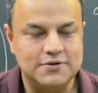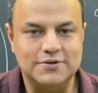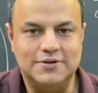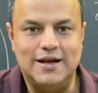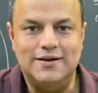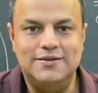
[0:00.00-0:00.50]

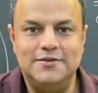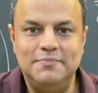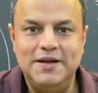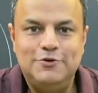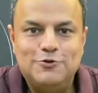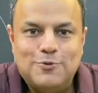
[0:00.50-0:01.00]
That
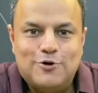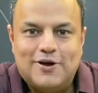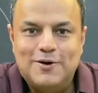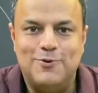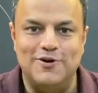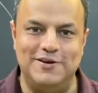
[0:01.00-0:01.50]
doesn't mean tomorrow
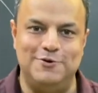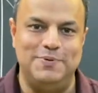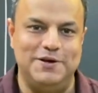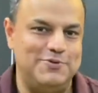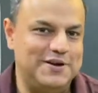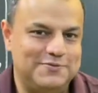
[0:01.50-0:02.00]
I want it to
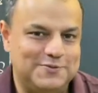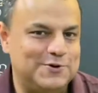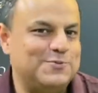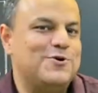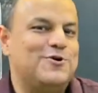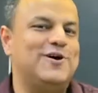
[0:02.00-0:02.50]
be 24.
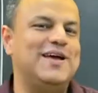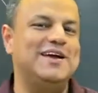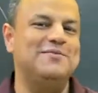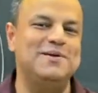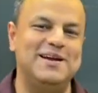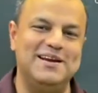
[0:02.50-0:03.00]
Tomorrow I
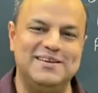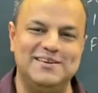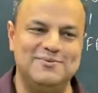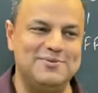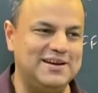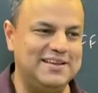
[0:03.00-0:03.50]
can make
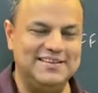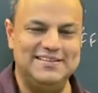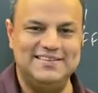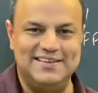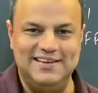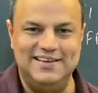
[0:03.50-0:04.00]
it
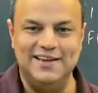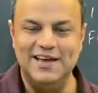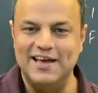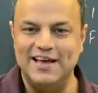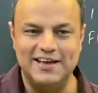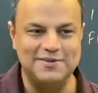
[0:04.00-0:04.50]

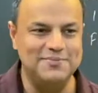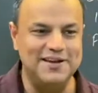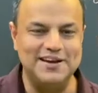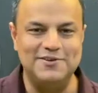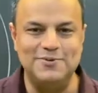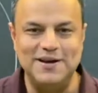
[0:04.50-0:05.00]
23. I can
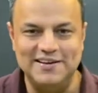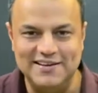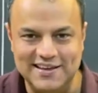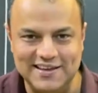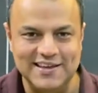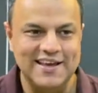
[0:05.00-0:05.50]
make it
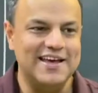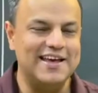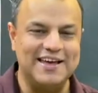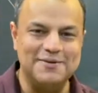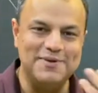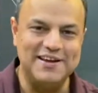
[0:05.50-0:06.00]
20.
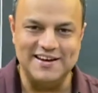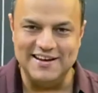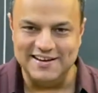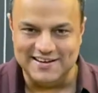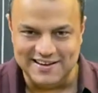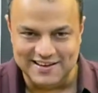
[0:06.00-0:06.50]
I can make it
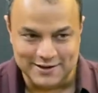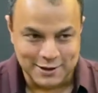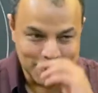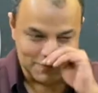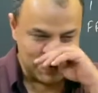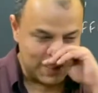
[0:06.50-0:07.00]

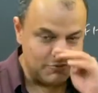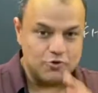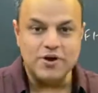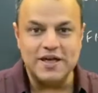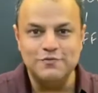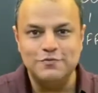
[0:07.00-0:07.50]
18. When I'm
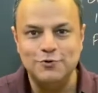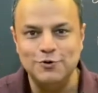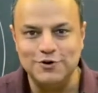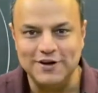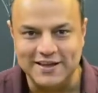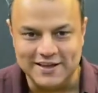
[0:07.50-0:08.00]
cooking
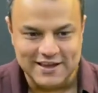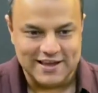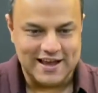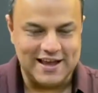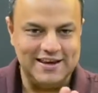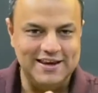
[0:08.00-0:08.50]
food
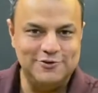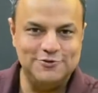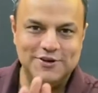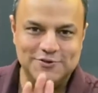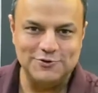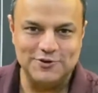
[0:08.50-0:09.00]
today, I need
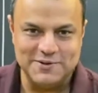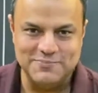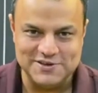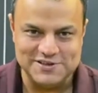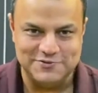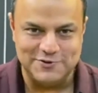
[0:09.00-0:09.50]
so-and-so
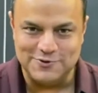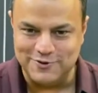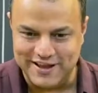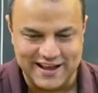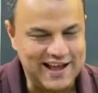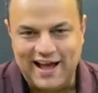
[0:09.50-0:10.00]
temperature for
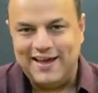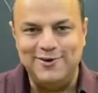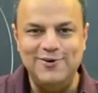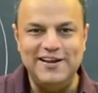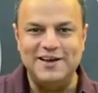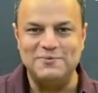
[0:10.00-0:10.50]
cooking. I
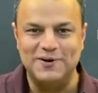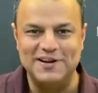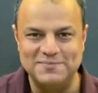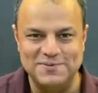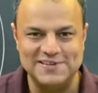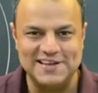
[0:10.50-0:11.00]
don't care what
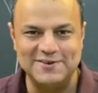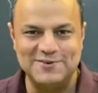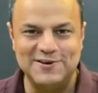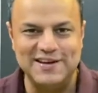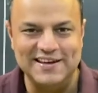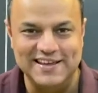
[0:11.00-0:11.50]
temperature I
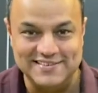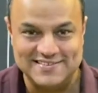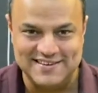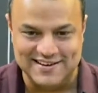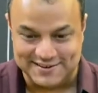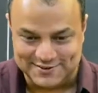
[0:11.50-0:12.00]
cooked in yesterday.